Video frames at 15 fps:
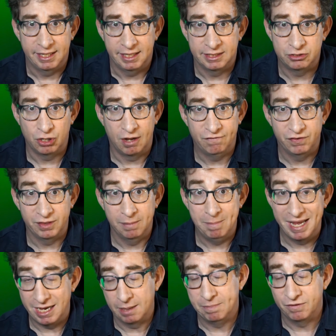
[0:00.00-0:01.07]
It's often the
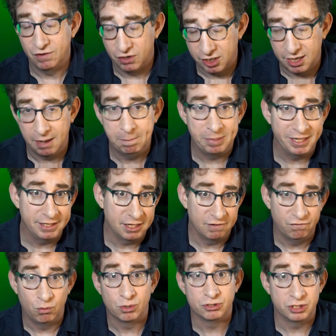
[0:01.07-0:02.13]
makeup of your company that
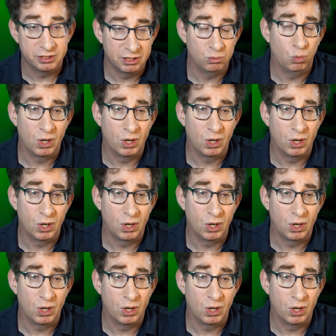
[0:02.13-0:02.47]
forces it